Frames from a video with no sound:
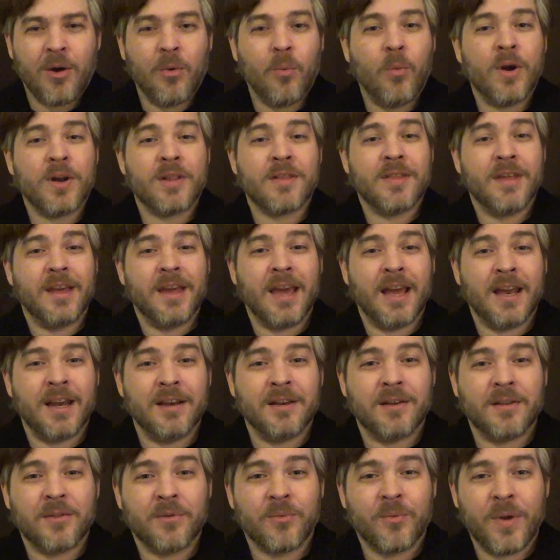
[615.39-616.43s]
Once they get
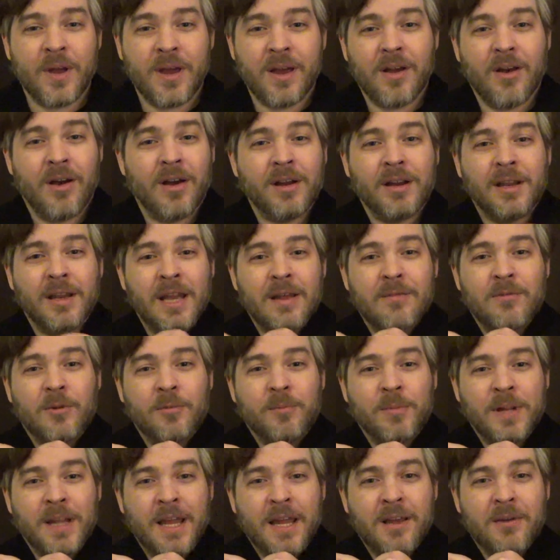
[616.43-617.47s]
into the ring on a level
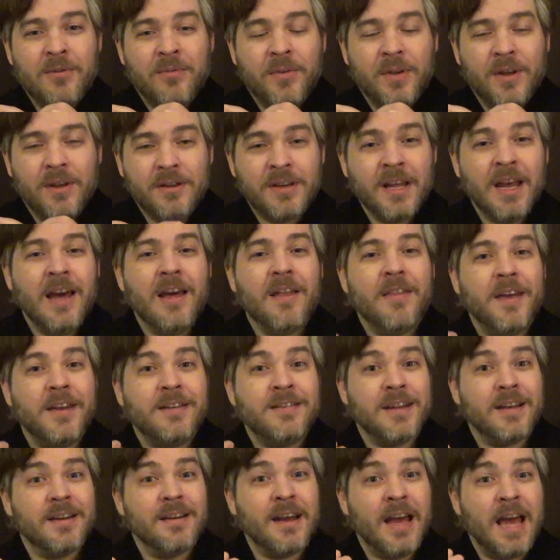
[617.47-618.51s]
playing field, they
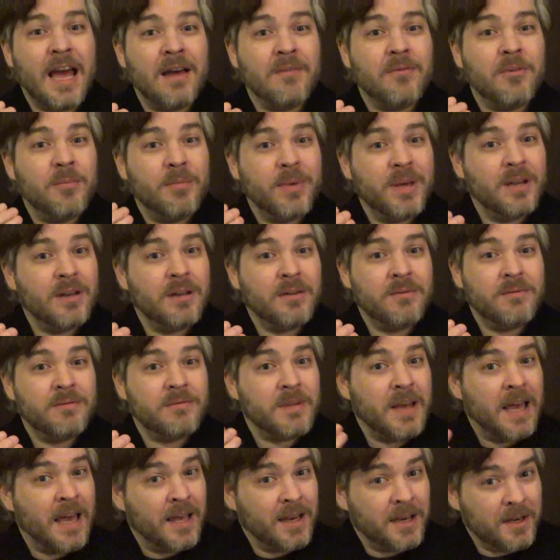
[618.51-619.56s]
tend to have a bit of
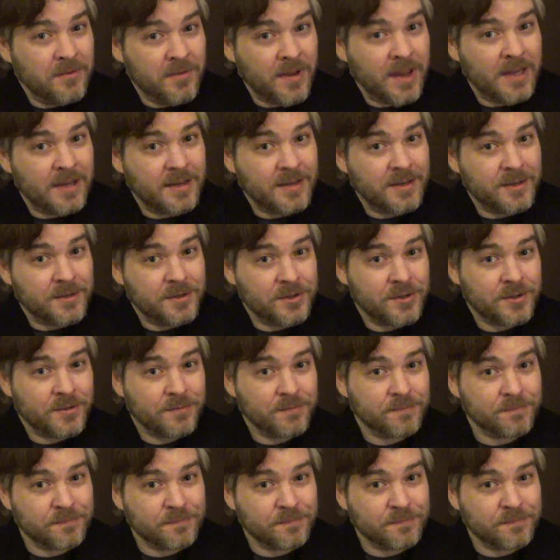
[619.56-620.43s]
an advantage.